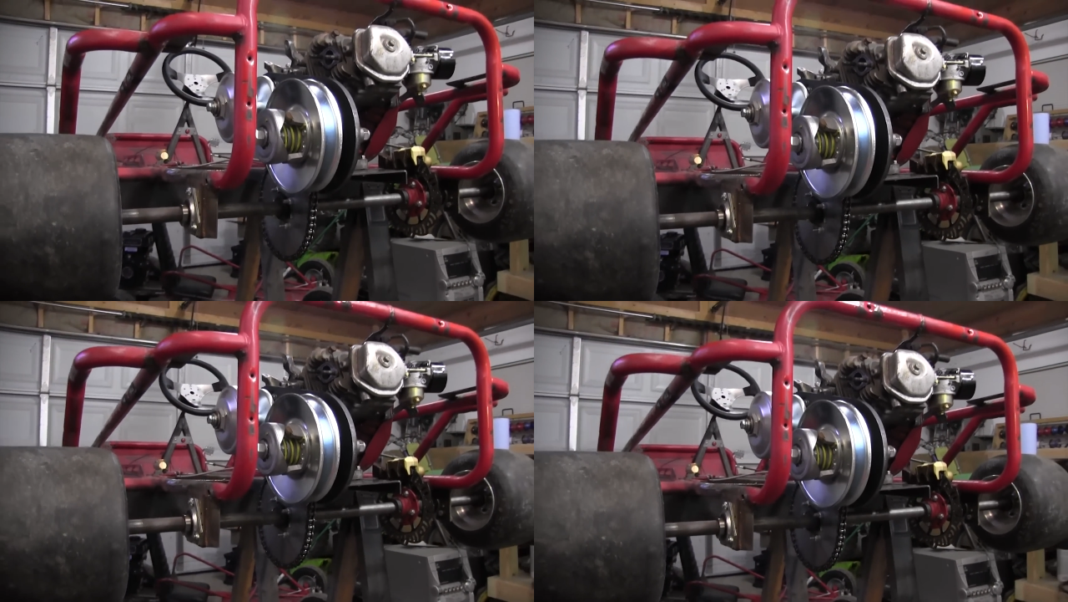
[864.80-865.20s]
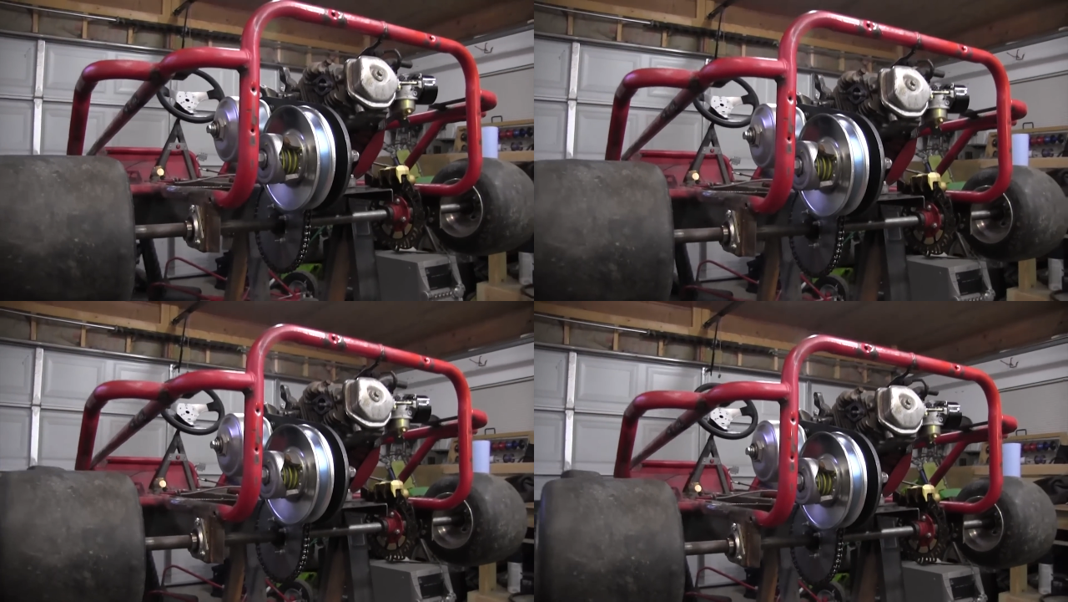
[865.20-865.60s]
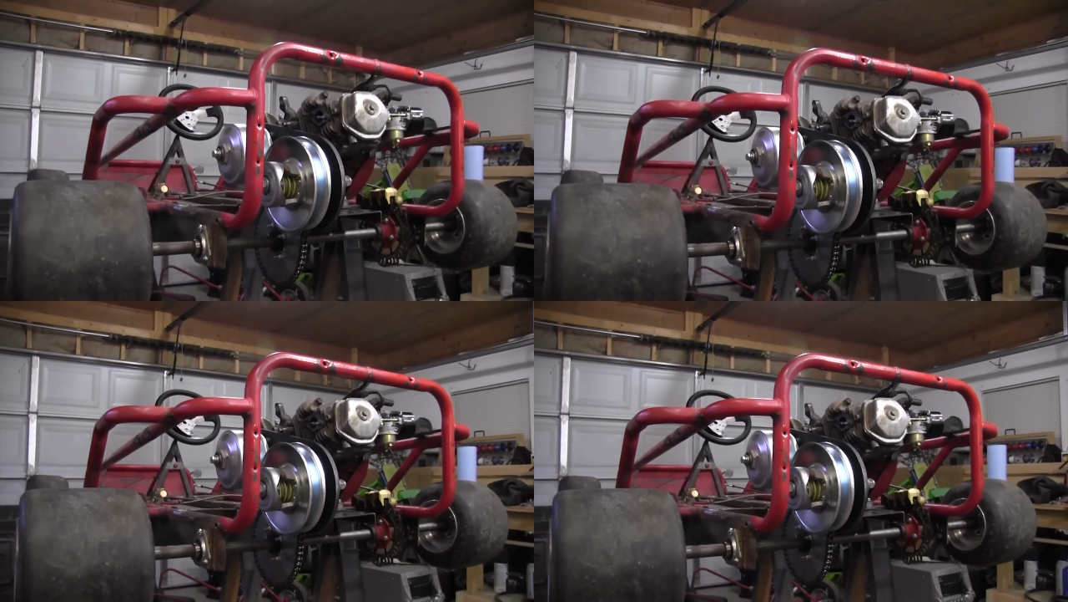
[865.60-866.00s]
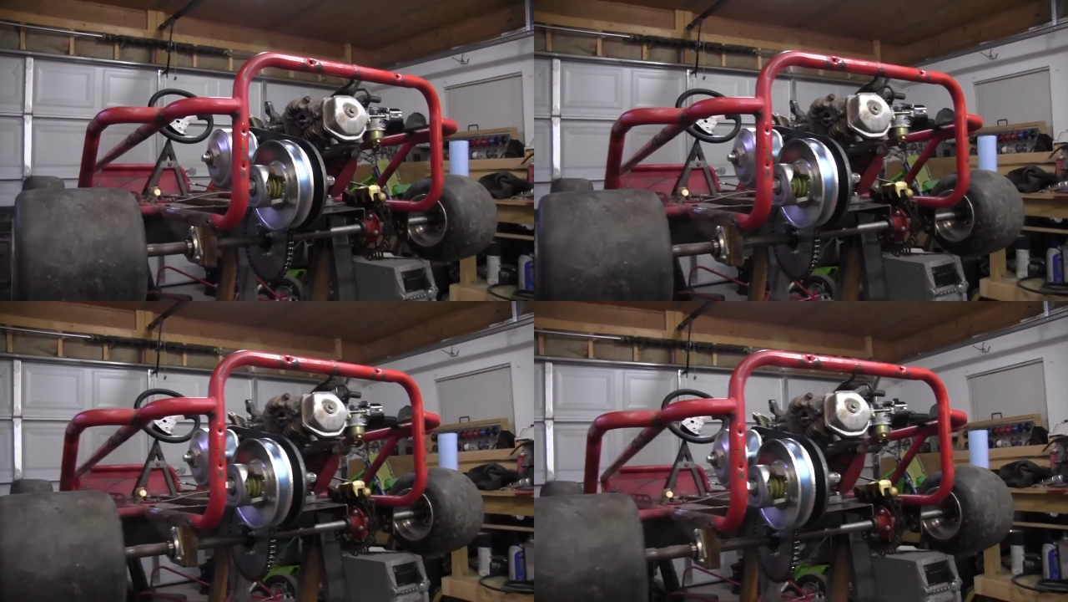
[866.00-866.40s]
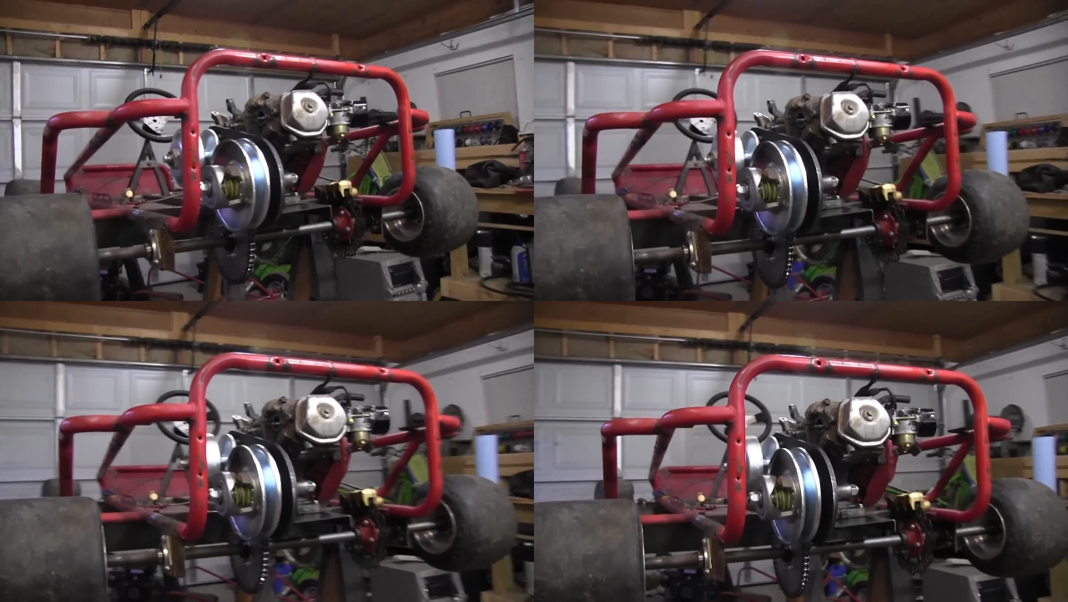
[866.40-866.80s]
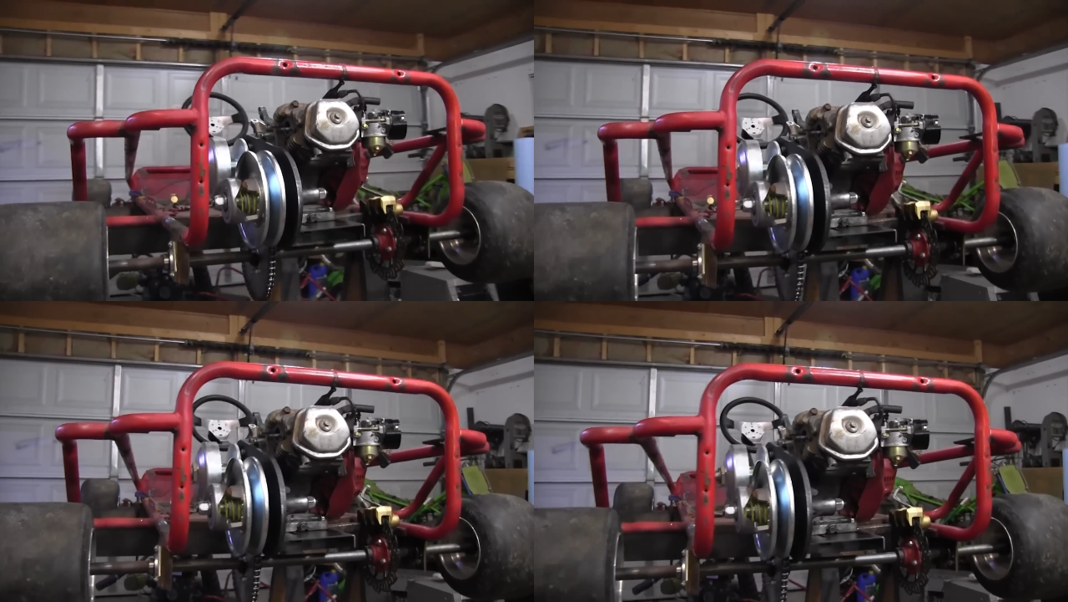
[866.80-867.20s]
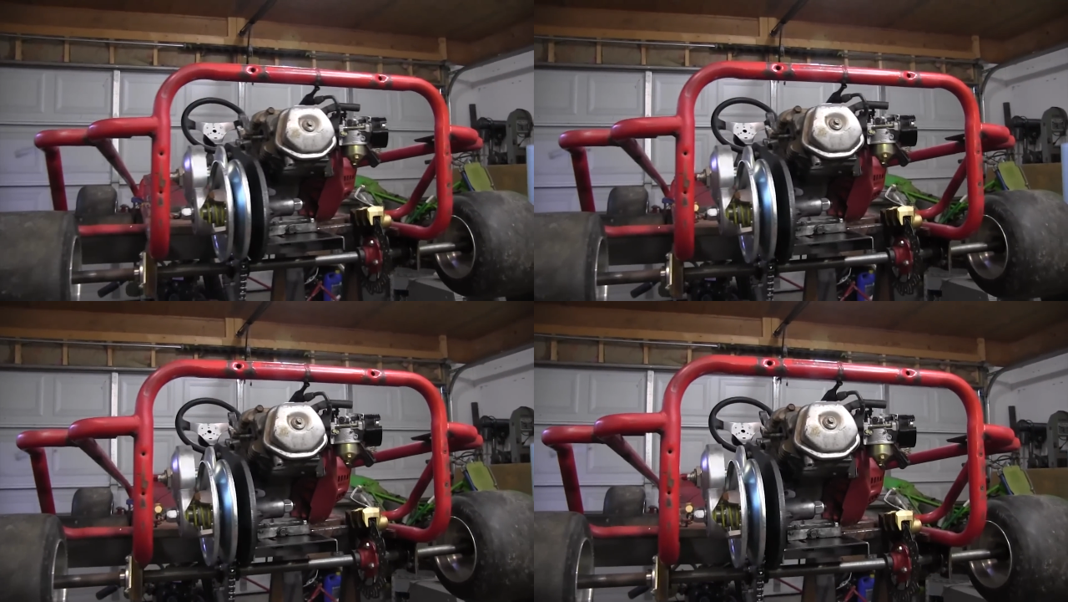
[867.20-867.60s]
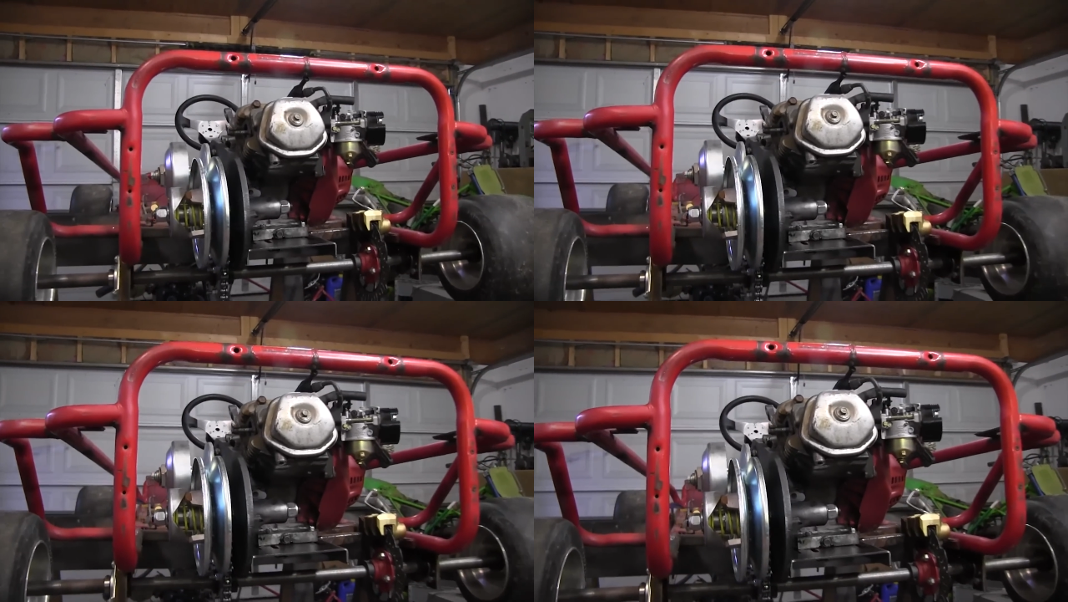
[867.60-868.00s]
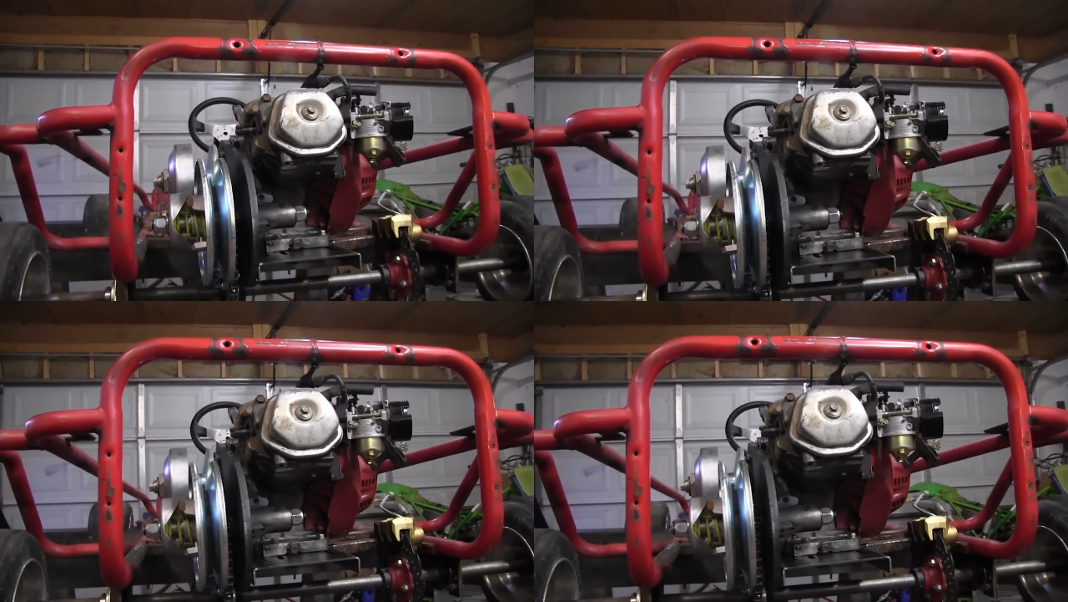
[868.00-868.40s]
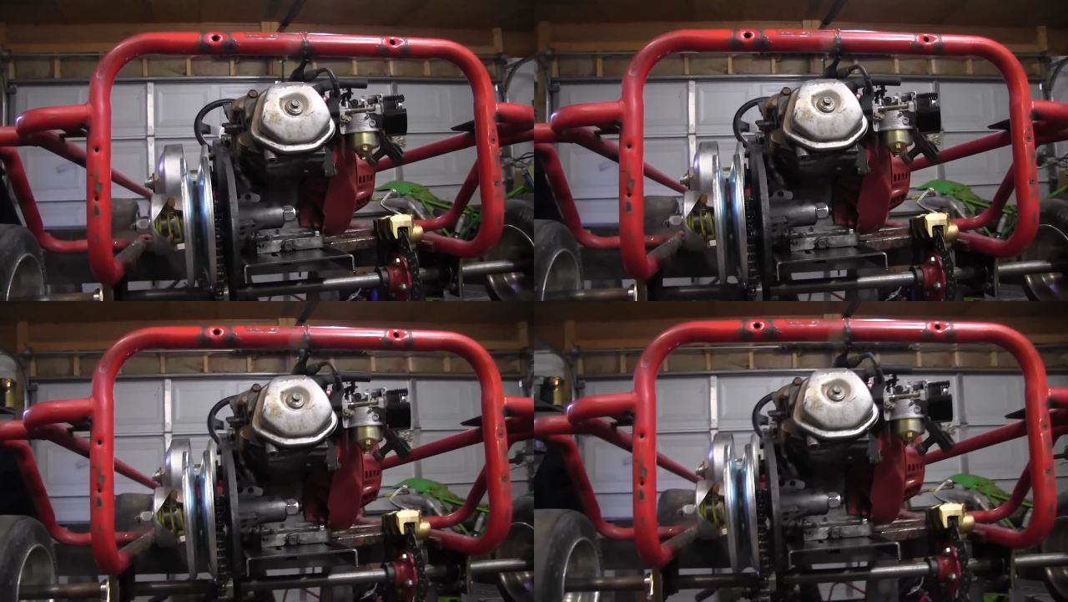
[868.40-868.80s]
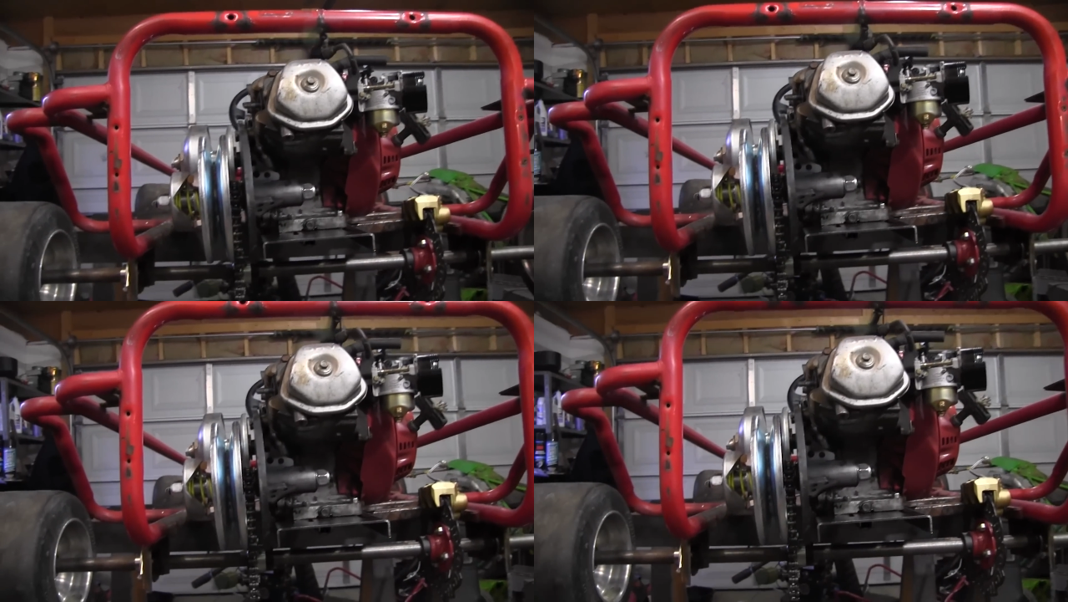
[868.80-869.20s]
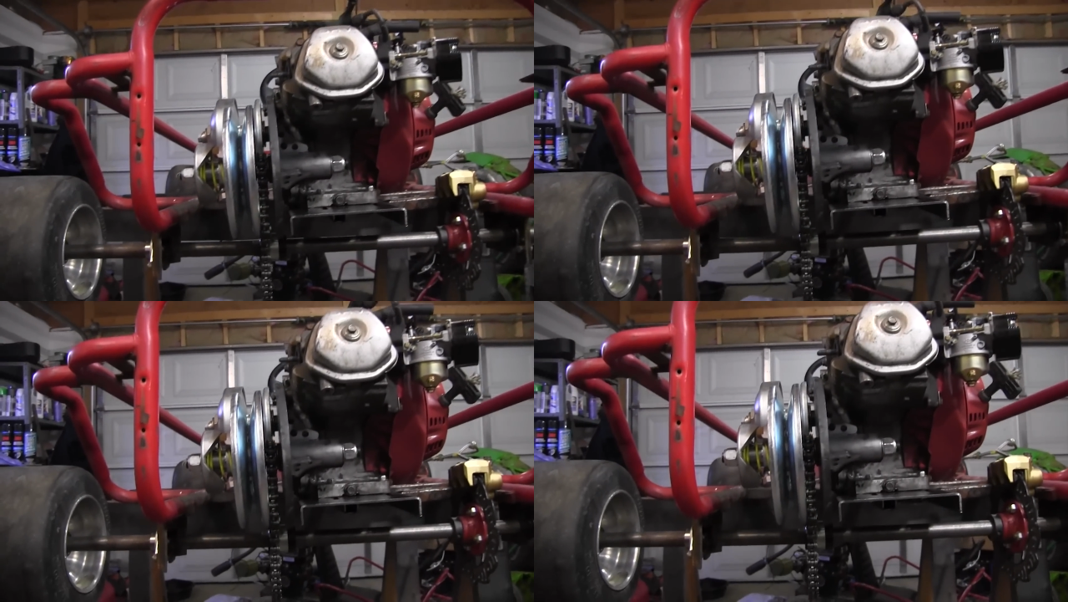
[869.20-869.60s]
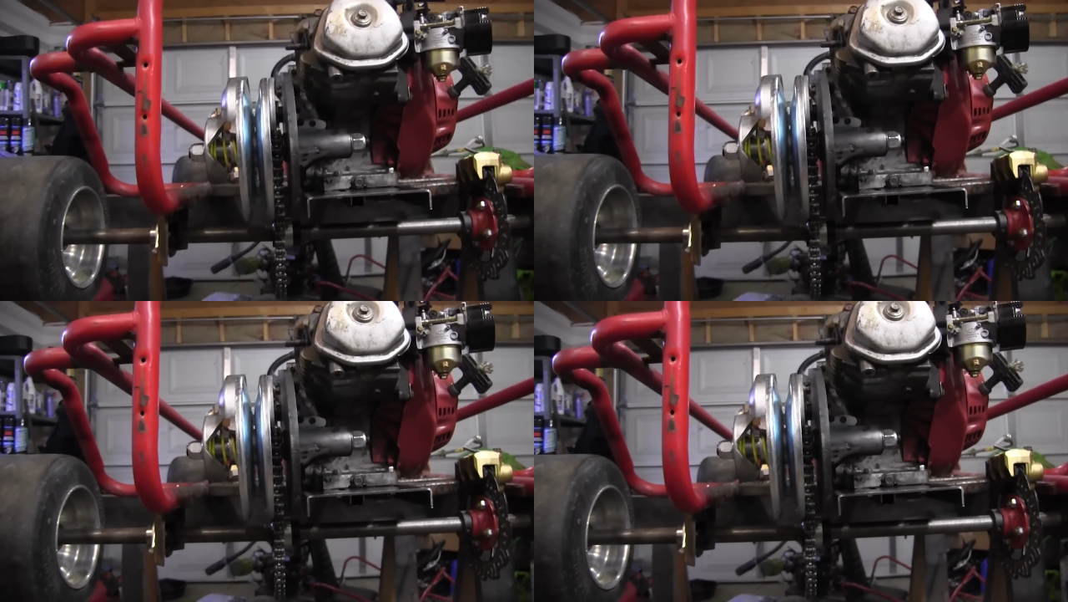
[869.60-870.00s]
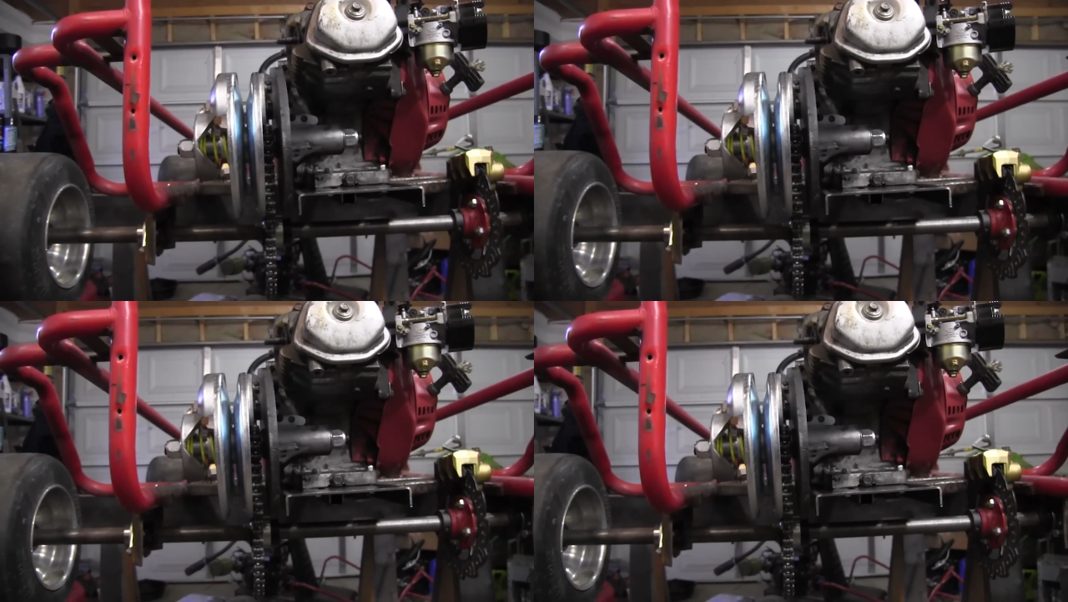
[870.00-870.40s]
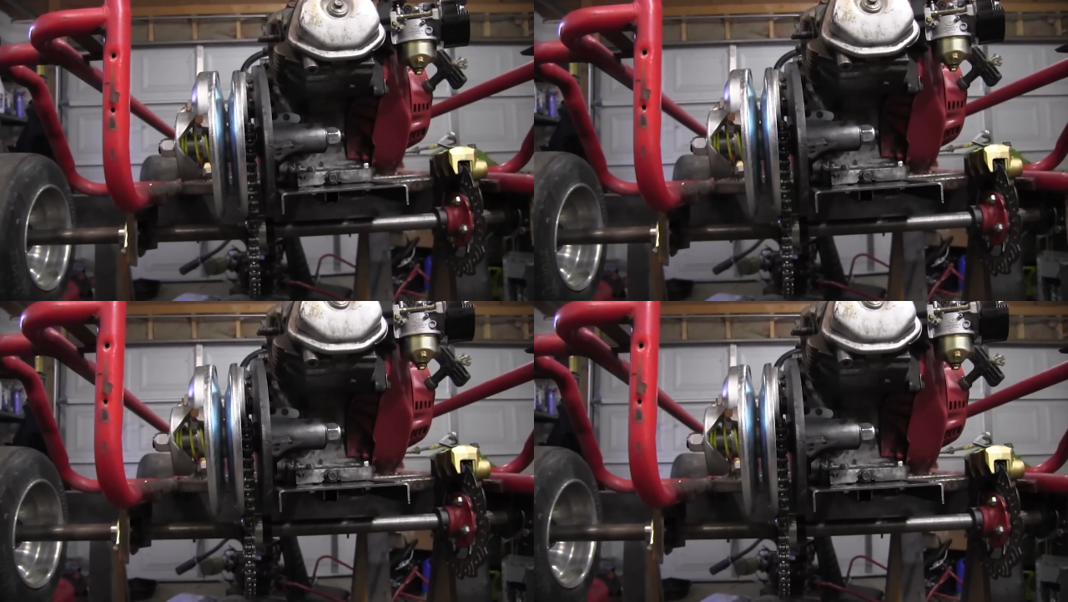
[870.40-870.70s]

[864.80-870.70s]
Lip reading: [unreadable: no face in view]